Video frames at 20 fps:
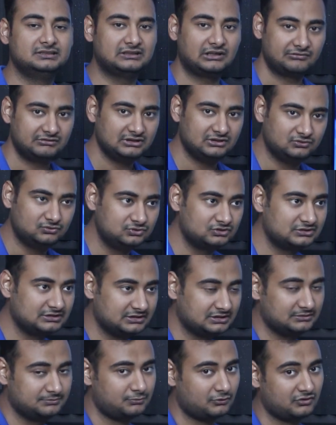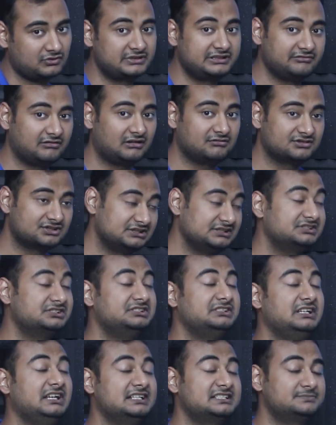that will lose productive hours,
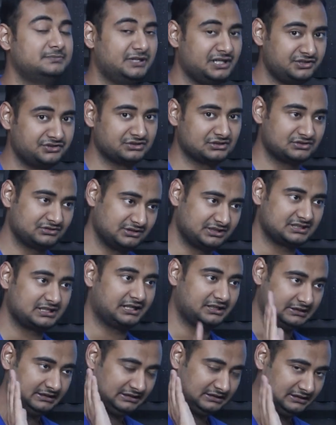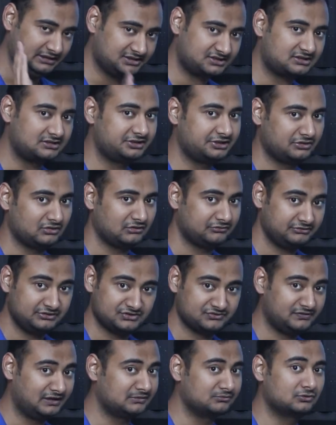it's exponential. So it's like, let's cut it off.
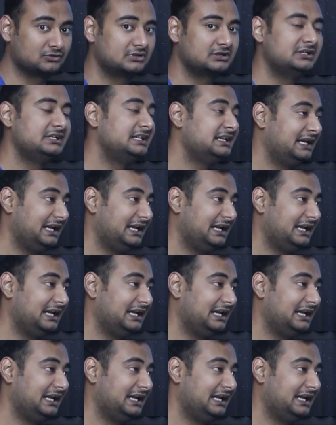It's far more